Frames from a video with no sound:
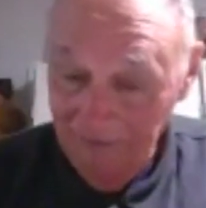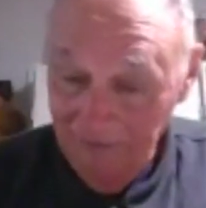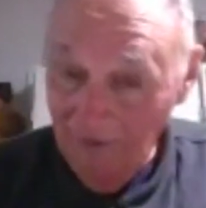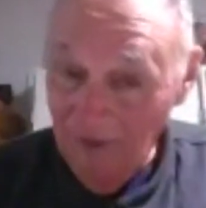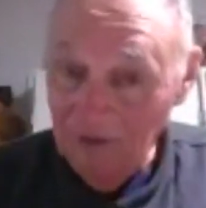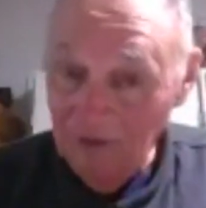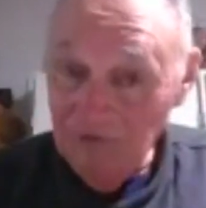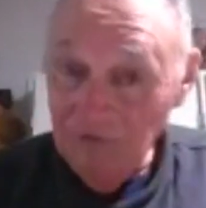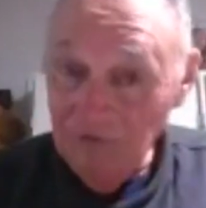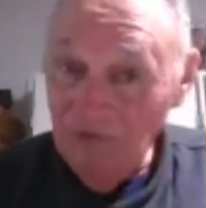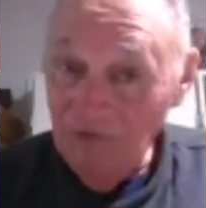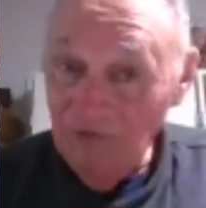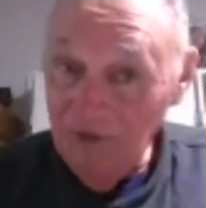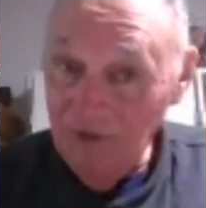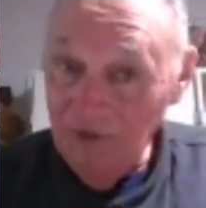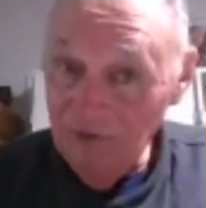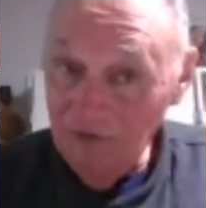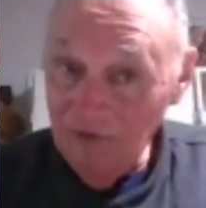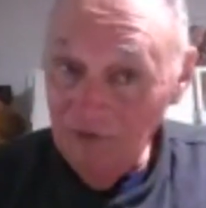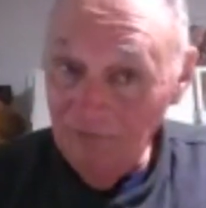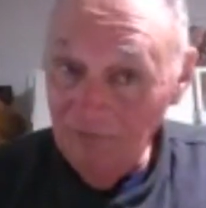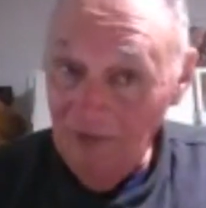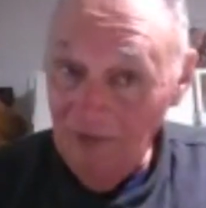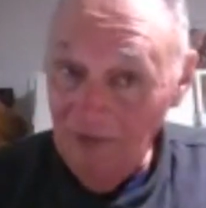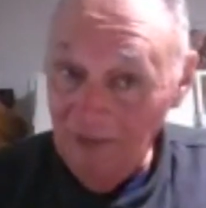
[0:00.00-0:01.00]
Las Vegas,
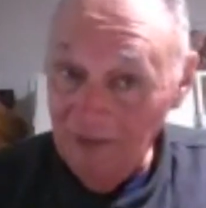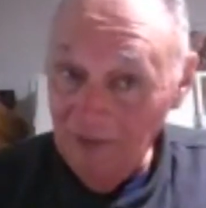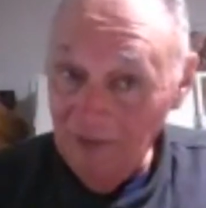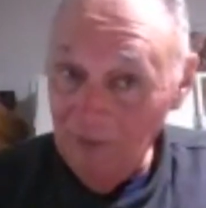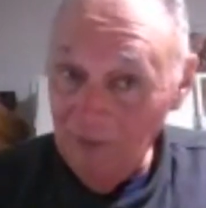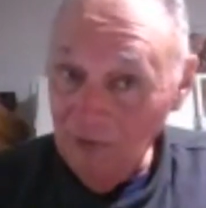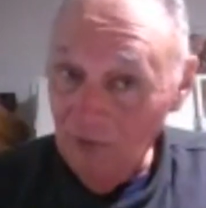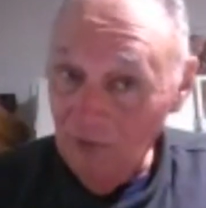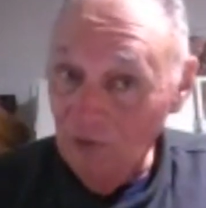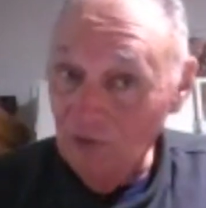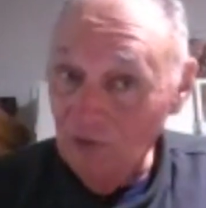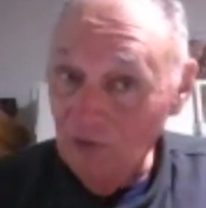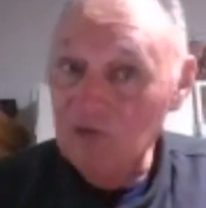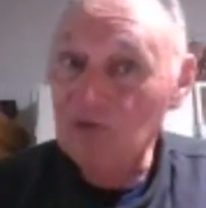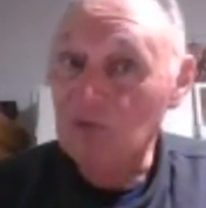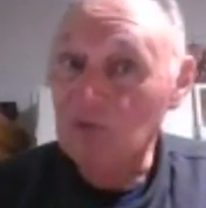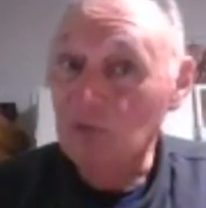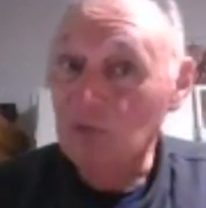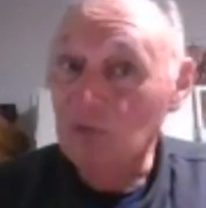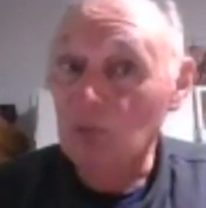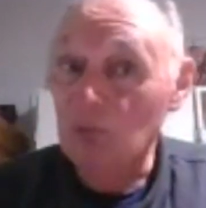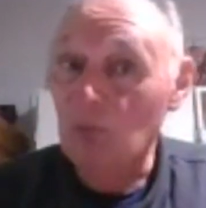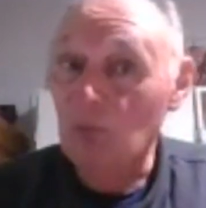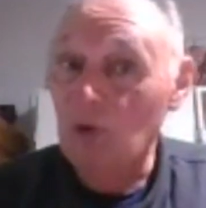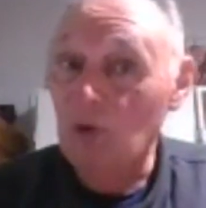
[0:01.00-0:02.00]
Nevada, because
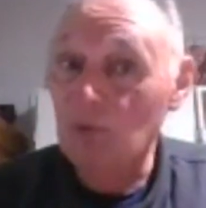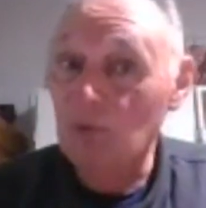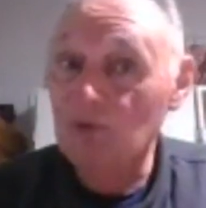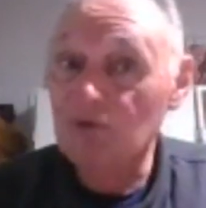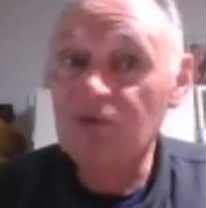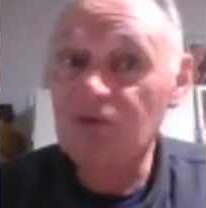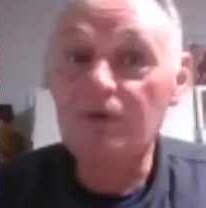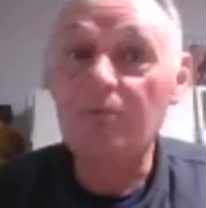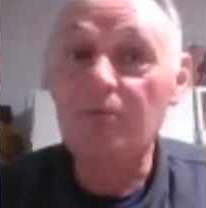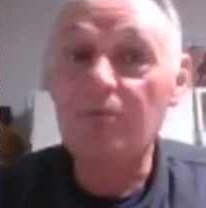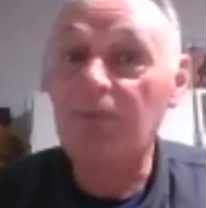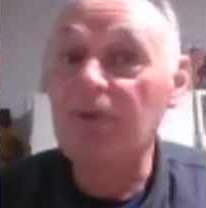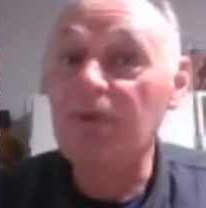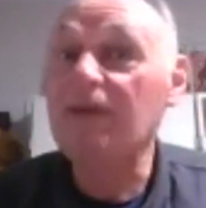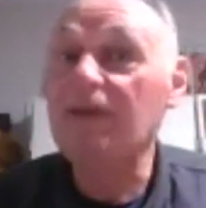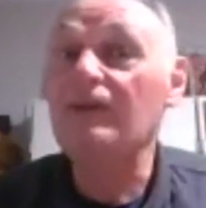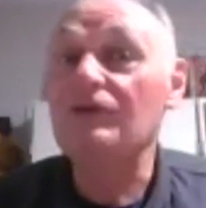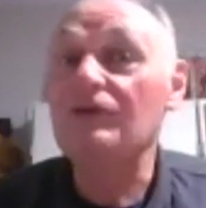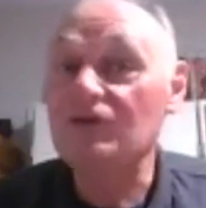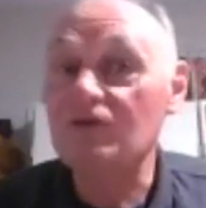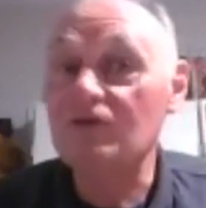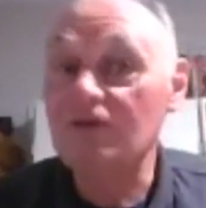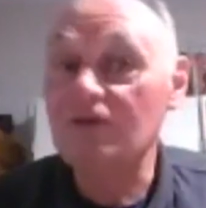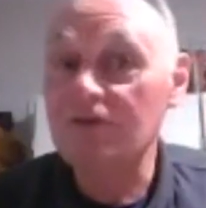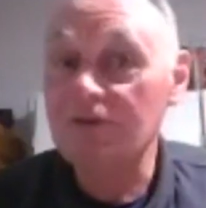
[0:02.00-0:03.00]
what was the
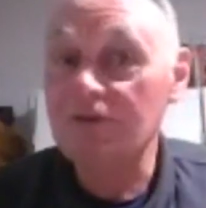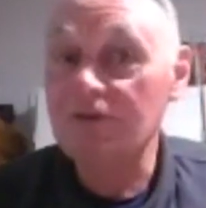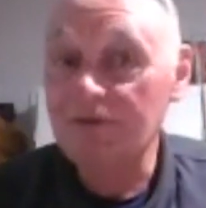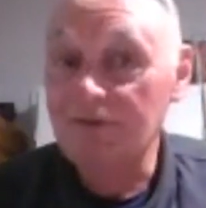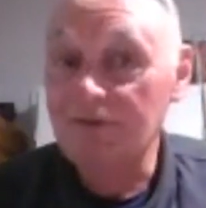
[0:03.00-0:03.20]
biggest